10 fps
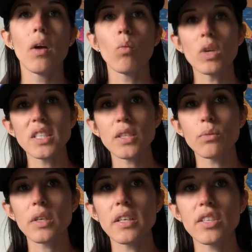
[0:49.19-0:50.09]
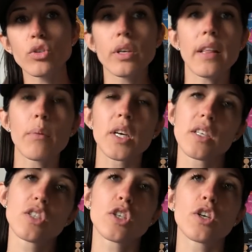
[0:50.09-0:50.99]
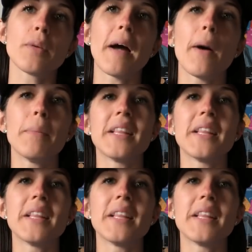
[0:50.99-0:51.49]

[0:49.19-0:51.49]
Wasn't a real injury they were concerned about,